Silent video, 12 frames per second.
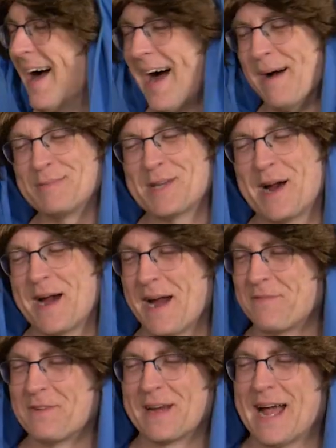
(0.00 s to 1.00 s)
I'm sorry,
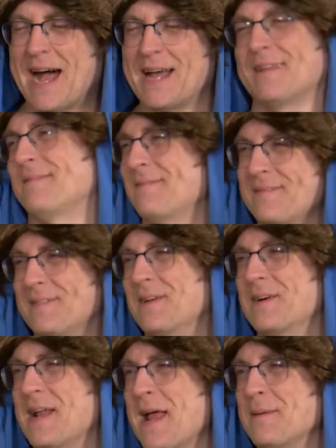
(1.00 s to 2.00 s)
I forgot.
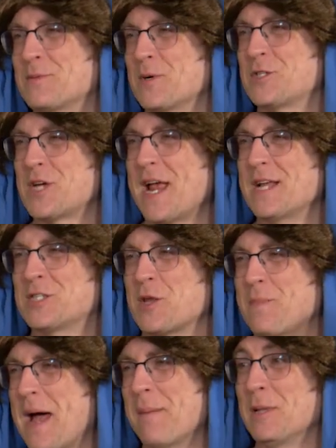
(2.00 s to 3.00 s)
Your names were changed to
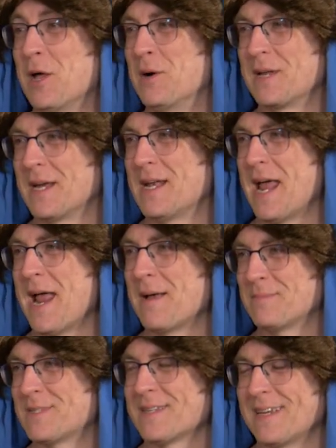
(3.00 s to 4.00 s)
Babylonian
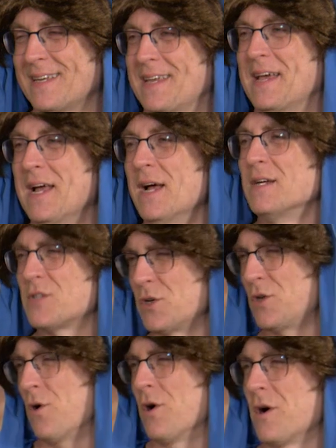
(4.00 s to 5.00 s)
names. So
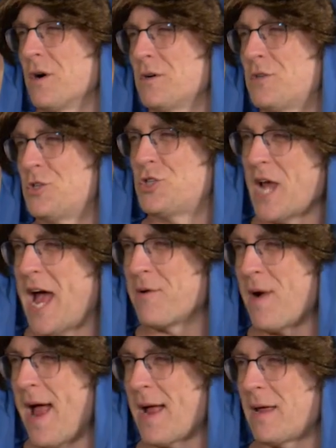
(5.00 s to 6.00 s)
you're
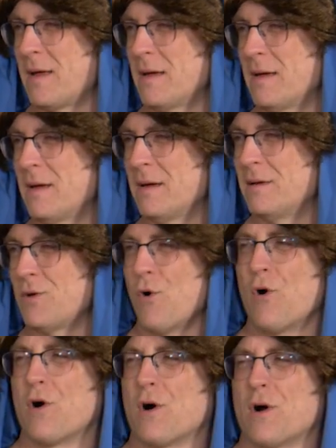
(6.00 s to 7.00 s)
Shadrach?
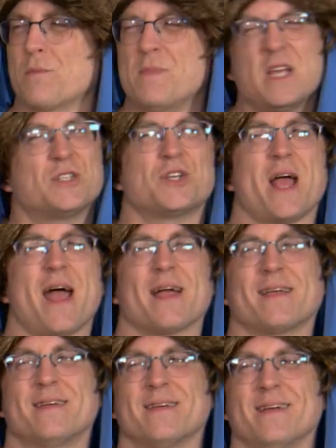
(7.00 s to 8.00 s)
Your
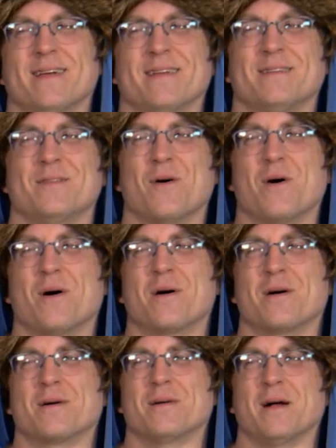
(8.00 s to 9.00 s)
Meshach,
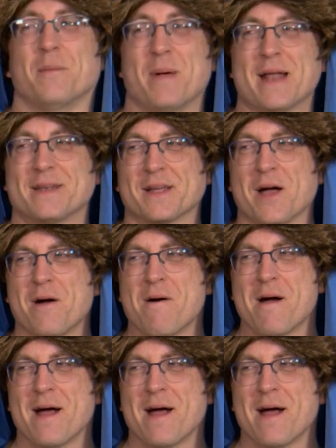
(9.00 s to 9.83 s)
your Abednego?